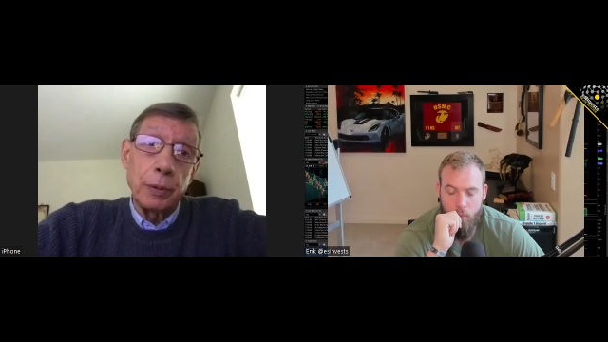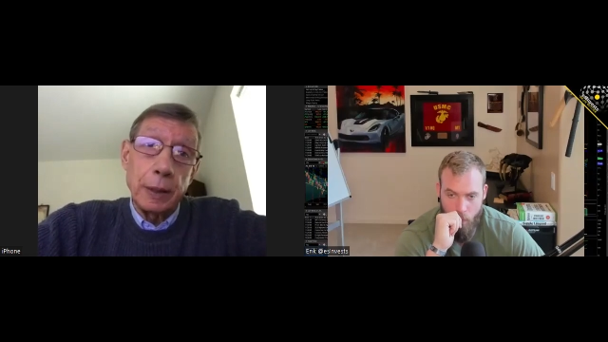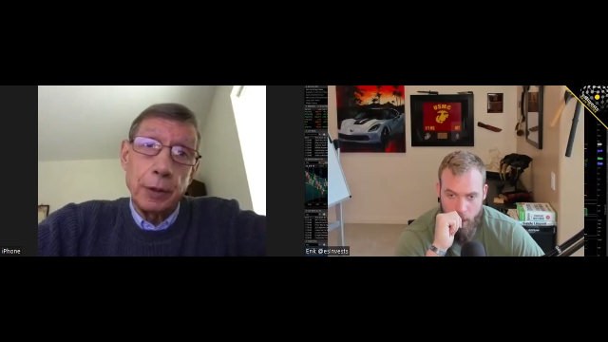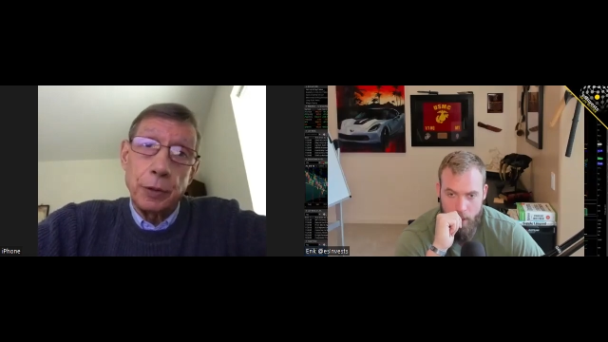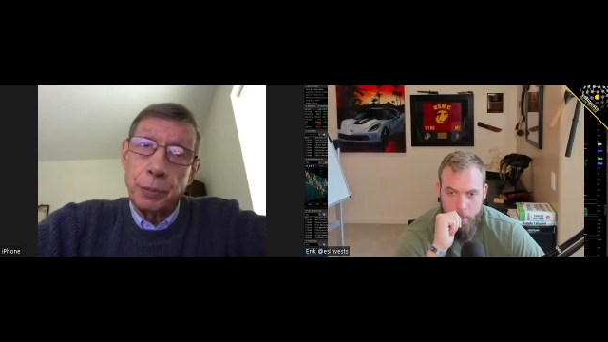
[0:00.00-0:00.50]
Speaker 1: That
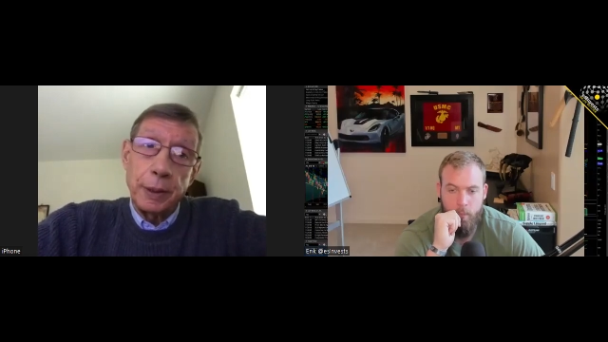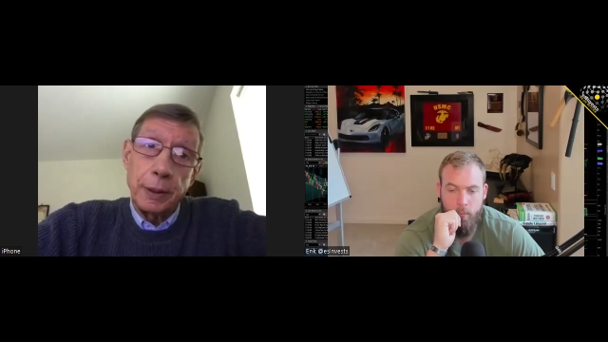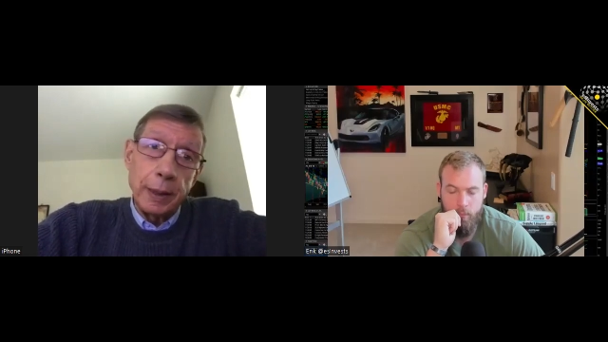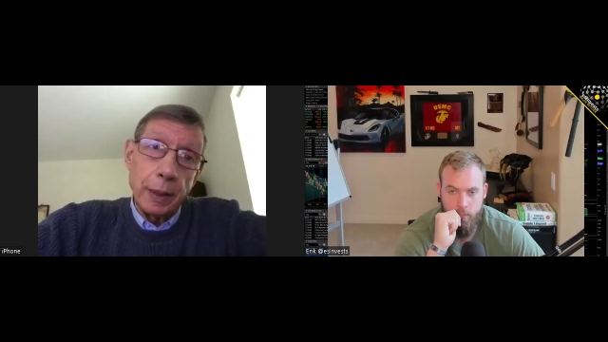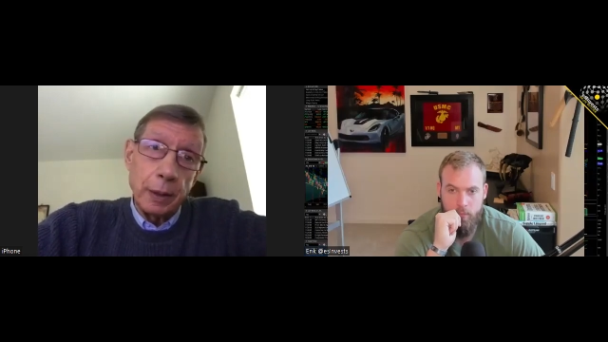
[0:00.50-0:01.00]
doesn't mean right.
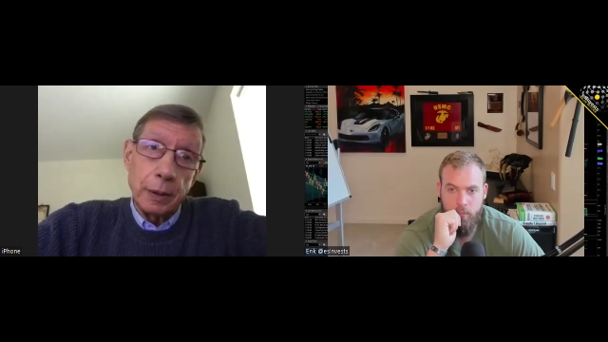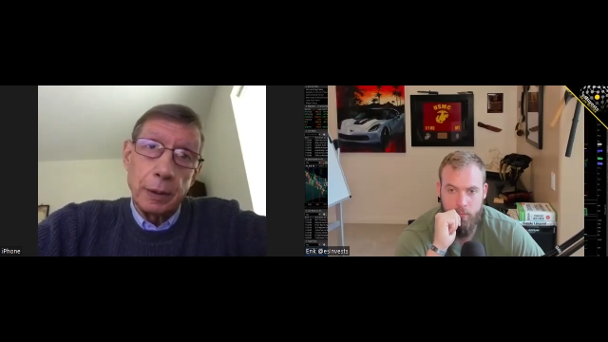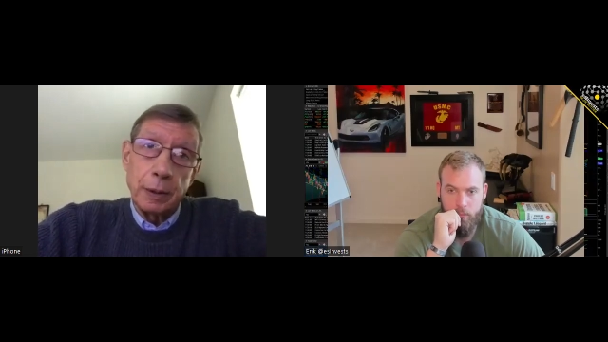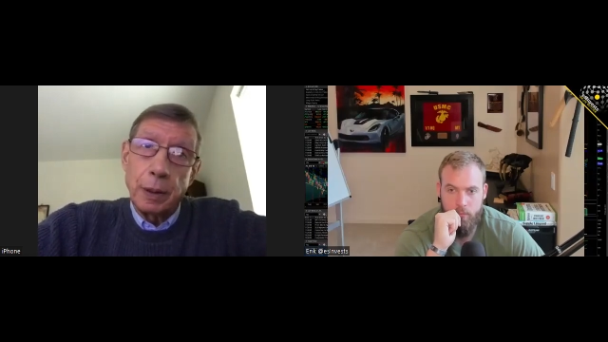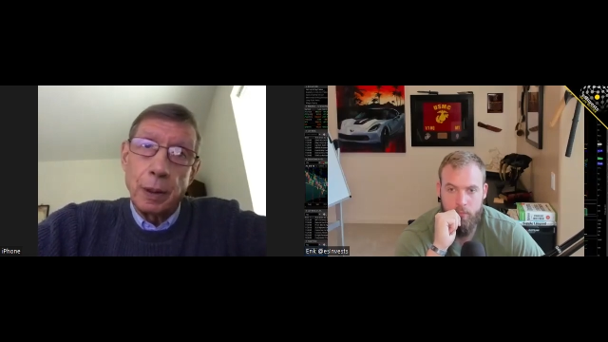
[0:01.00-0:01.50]
they aren't
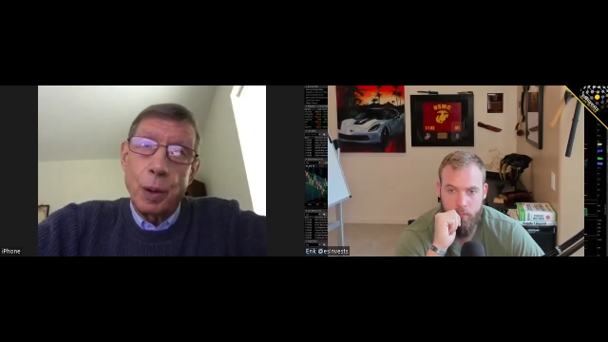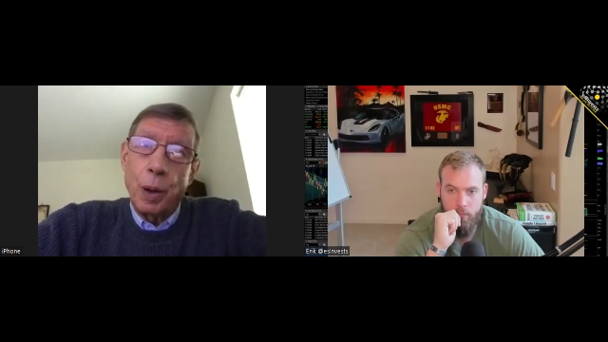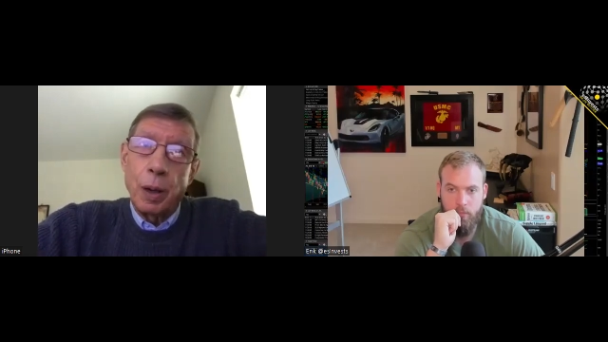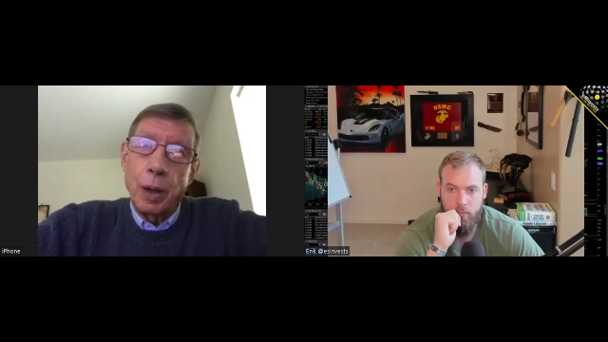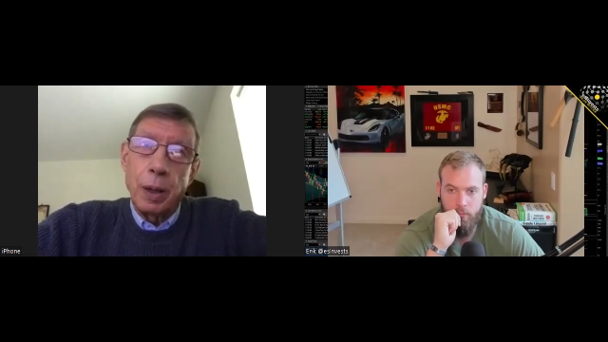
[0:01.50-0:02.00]

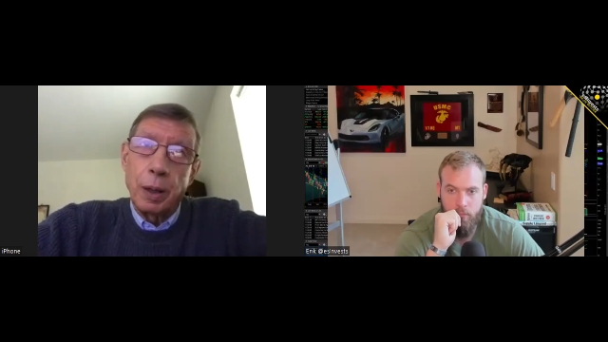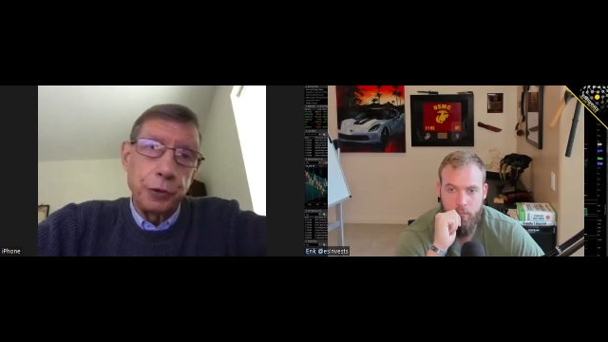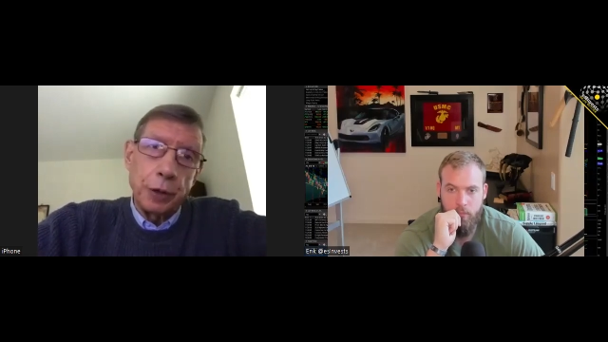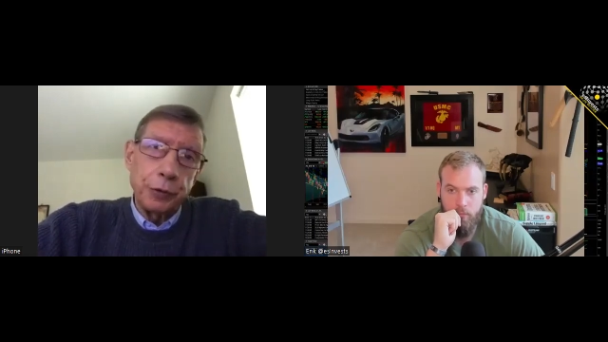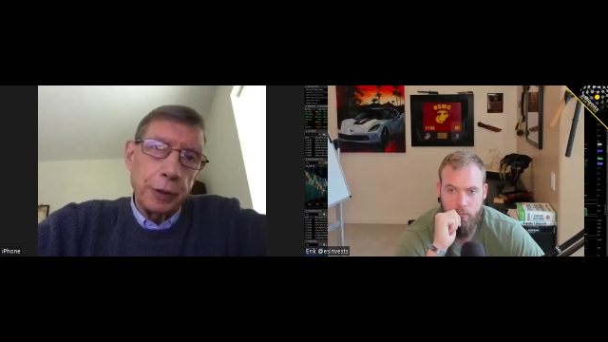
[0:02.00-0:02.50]
uh,
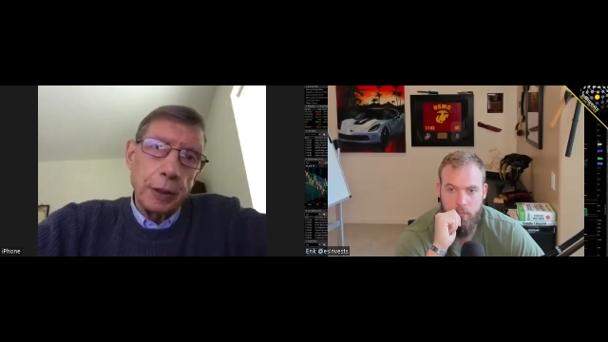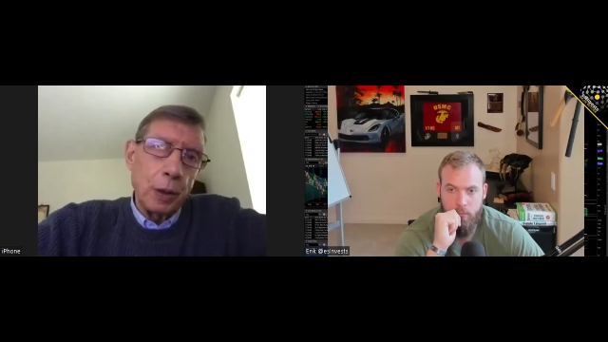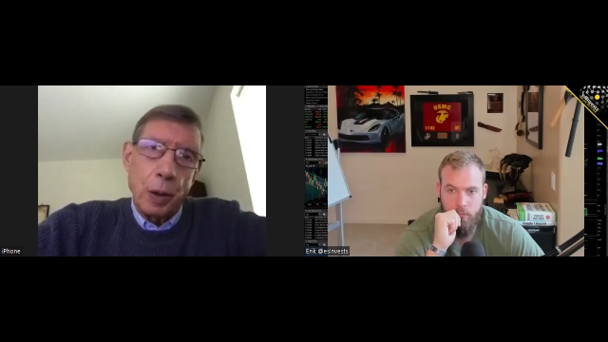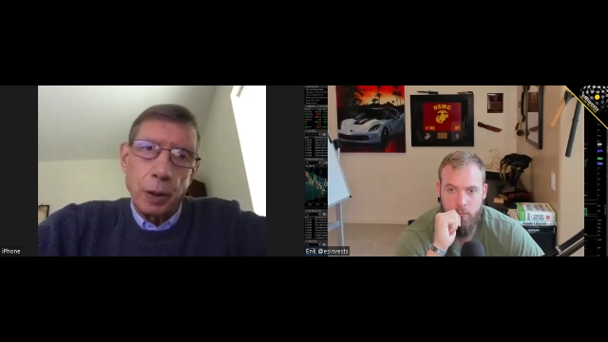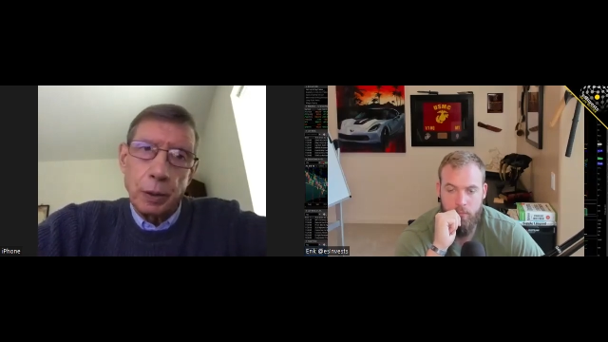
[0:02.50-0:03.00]
adjusting
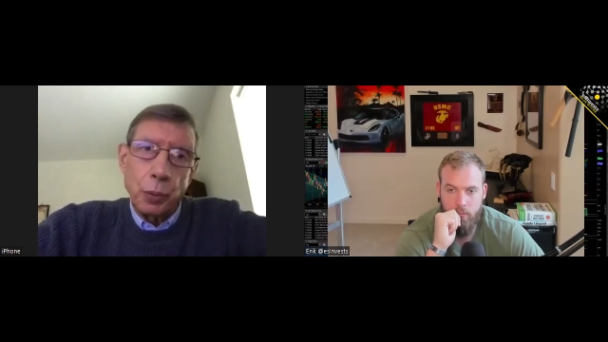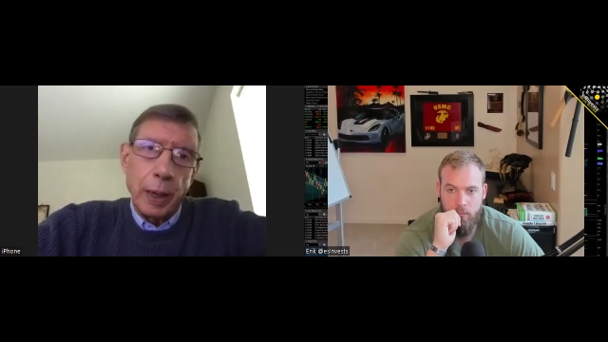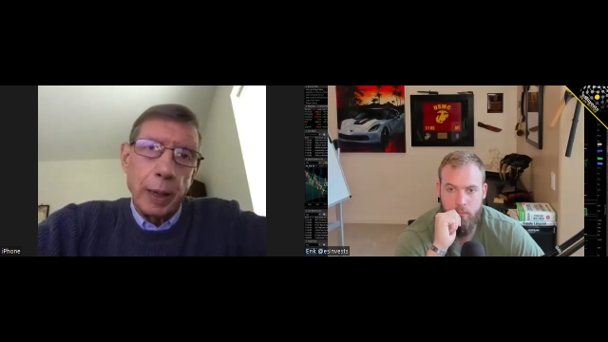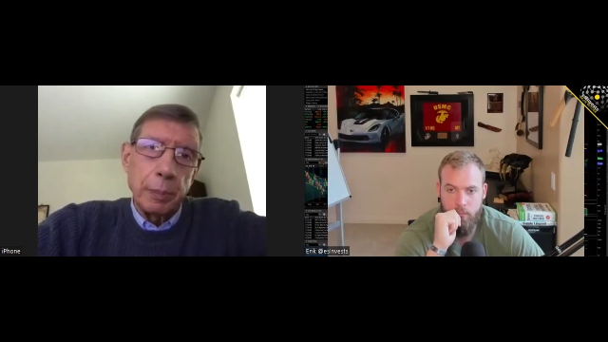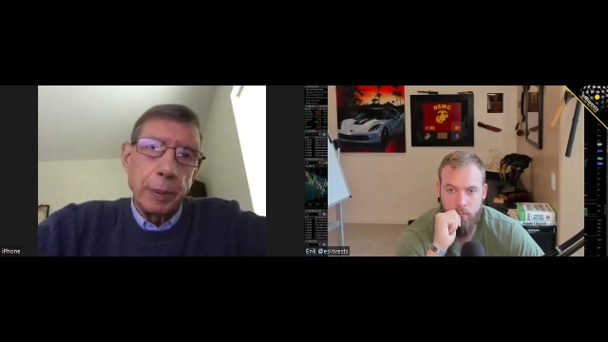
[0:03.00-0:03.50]
along the
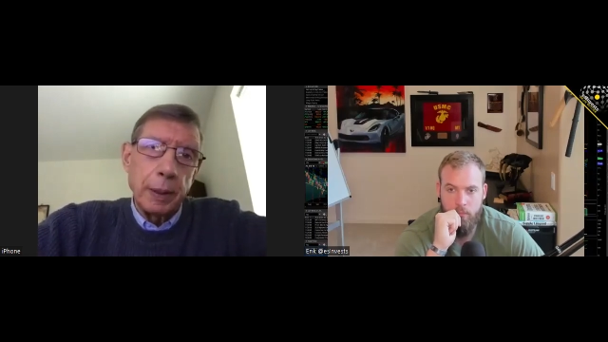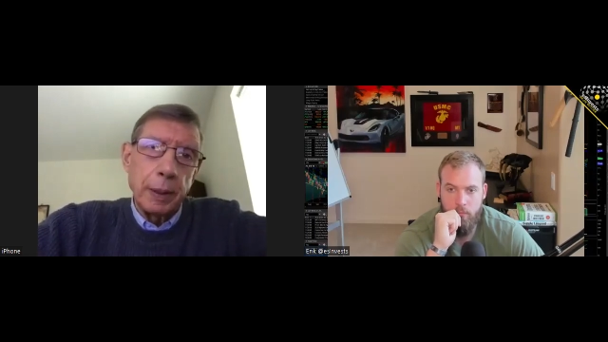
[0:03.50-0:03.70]
way, but